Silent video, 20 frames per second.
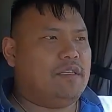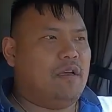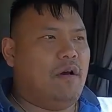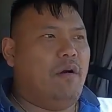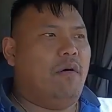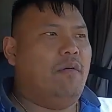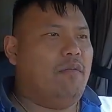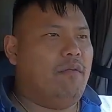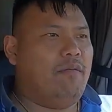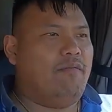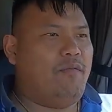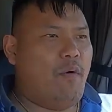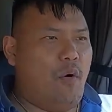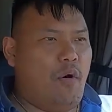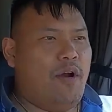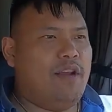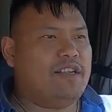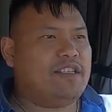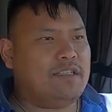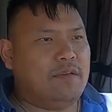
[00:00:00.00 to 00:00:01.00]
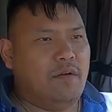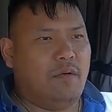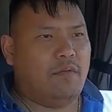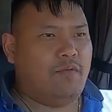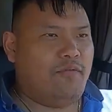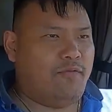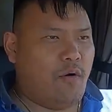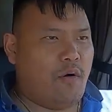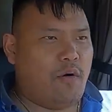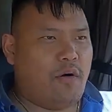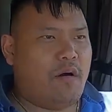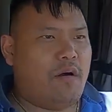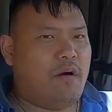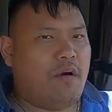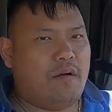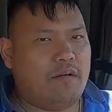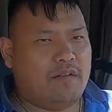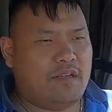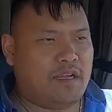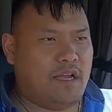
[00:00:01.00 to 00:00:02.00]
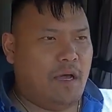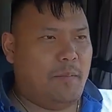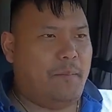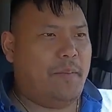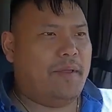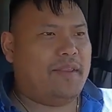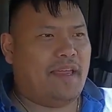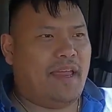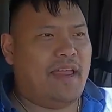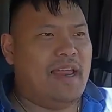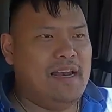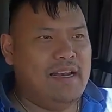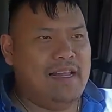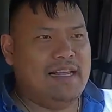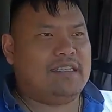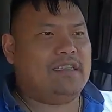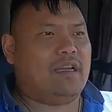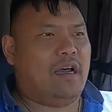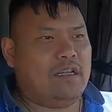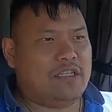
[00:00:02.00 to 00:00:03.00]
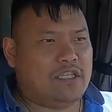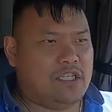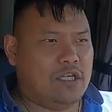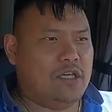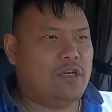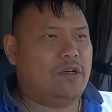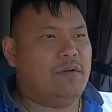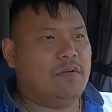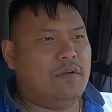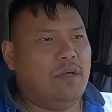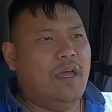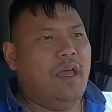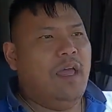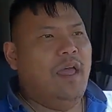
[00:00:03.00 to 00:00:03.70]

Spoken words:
So for the company that he leased onto,